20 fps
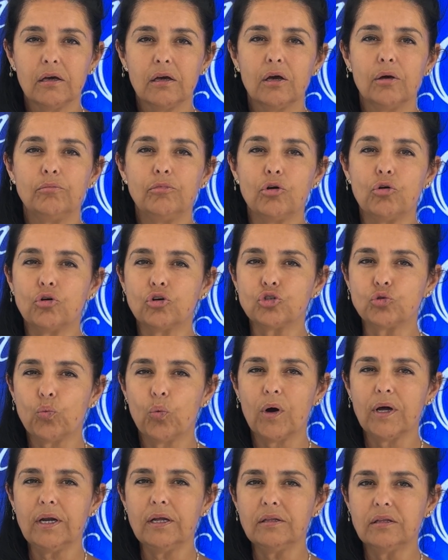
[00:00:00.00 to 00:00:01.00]
Because
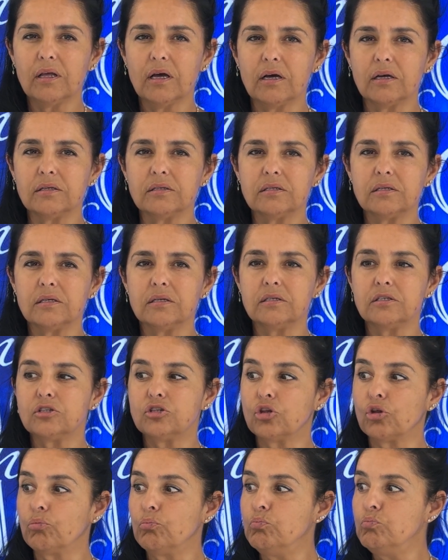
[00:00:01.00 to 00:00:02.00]
what it does is
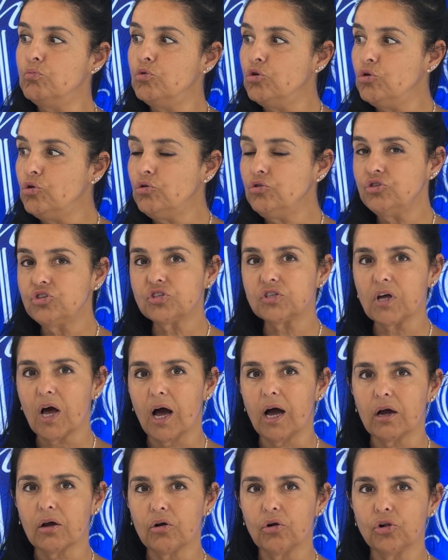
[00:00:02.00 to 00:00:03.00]
the moon
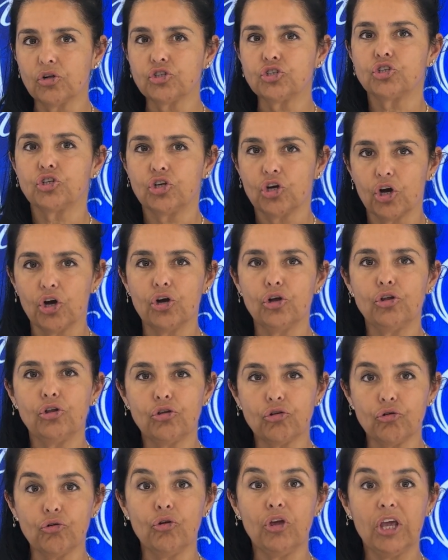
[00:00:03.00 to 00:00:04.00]
cycles go
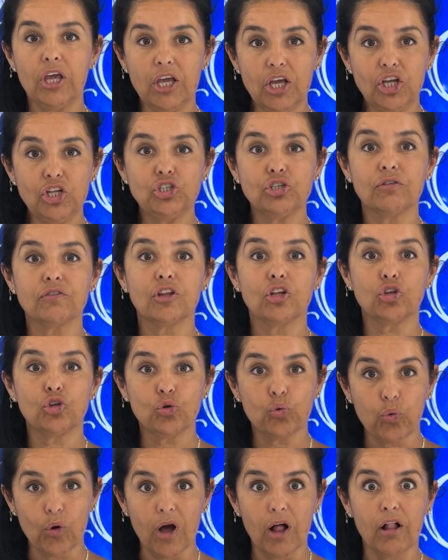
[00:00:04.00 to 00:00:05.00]
through each of the
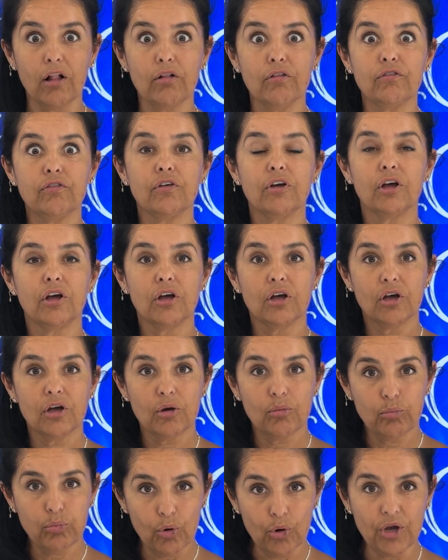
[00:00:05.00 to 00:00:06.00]
12
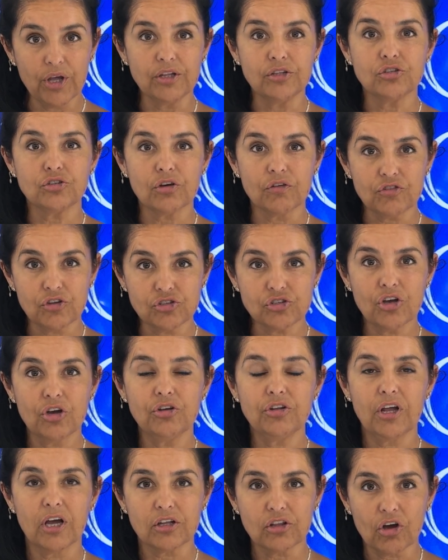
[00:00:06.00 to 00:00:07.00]
points of the
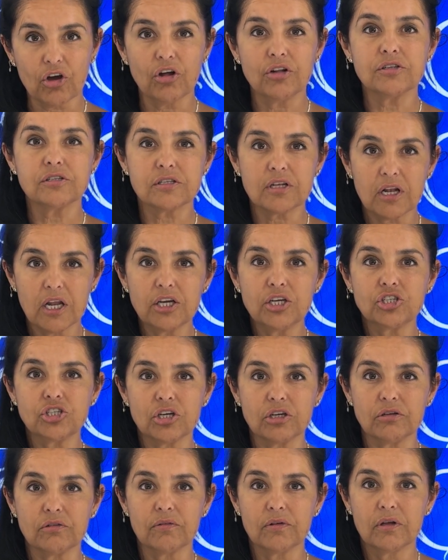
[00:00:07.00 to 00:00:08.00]
zodiac, the
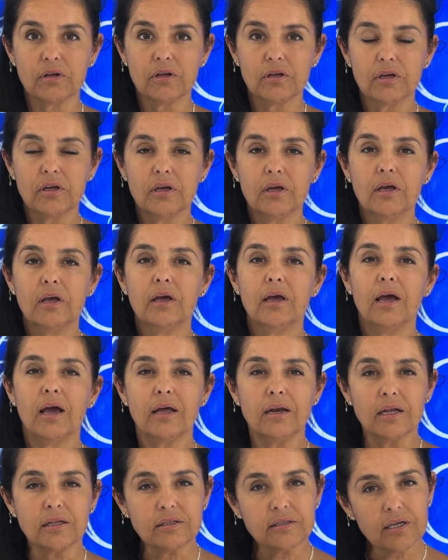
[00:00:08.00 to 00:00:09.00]
constellation. And
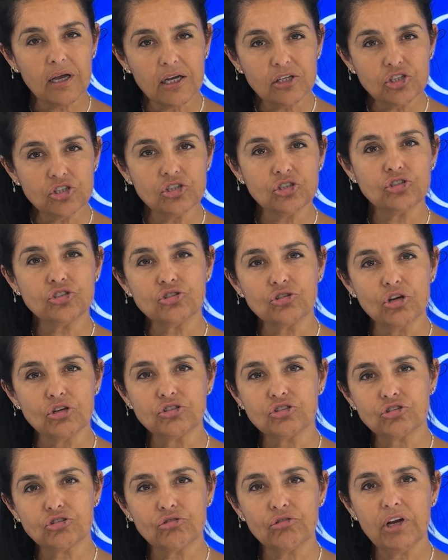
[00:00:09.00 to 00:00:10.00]
it touches those
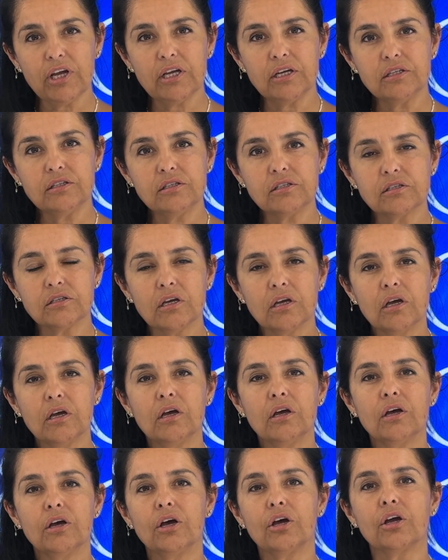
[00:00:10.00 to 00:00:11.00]
threads,
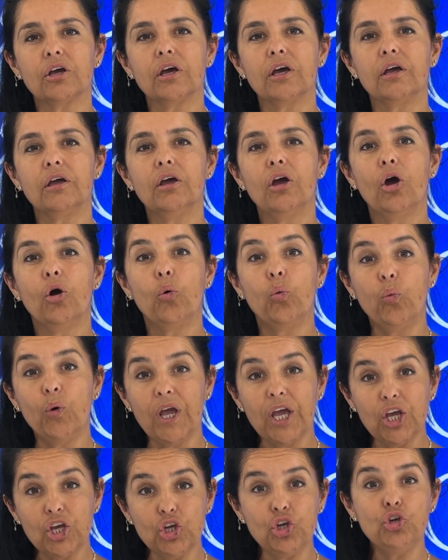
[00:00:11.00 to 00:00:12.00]
okay, where
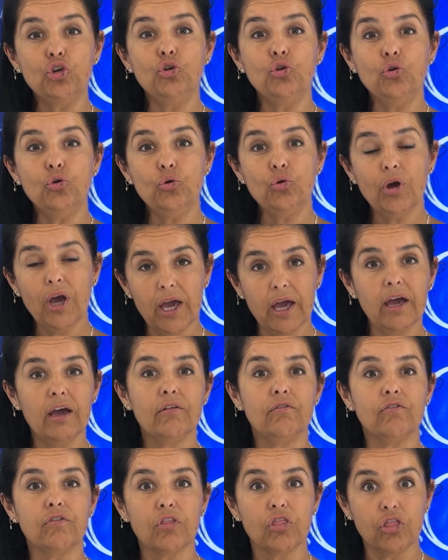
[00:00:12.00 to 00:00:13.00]
you
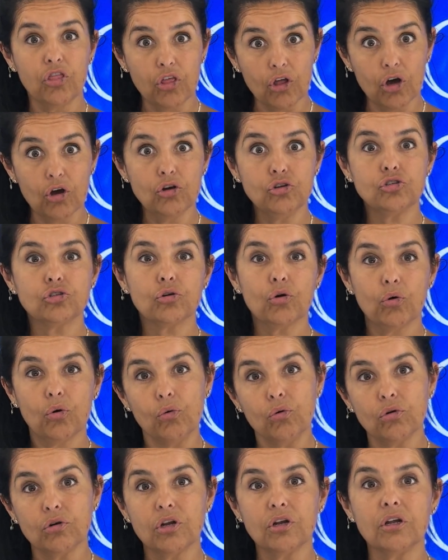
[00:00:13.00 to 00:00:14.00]
have those
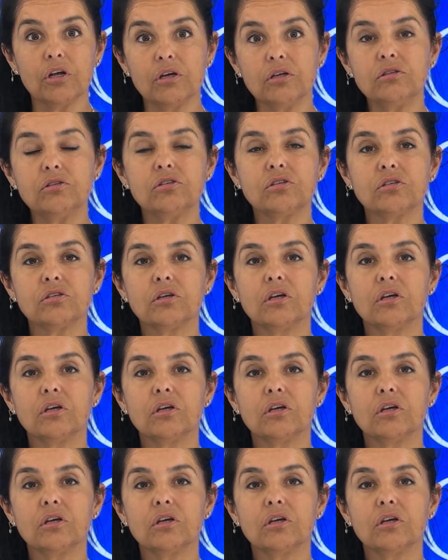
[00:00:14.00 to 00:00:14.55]
coordinates,